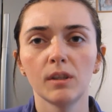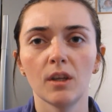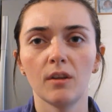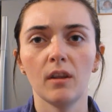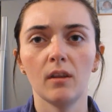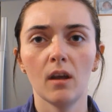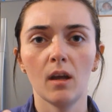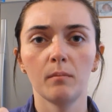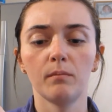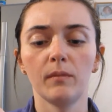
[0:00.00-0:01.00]
to
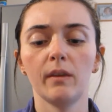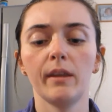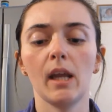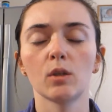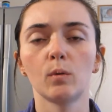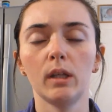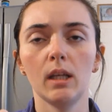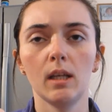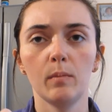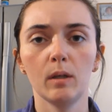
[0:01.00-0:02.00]
the actual
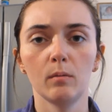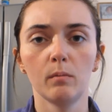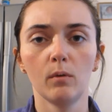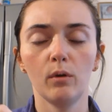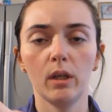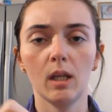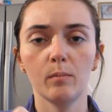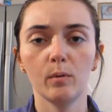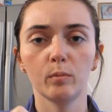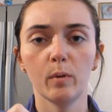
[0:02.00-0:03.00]

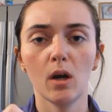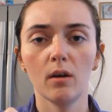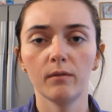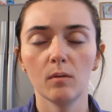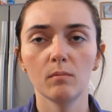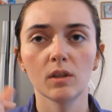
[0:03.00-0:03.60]
earbud part of them,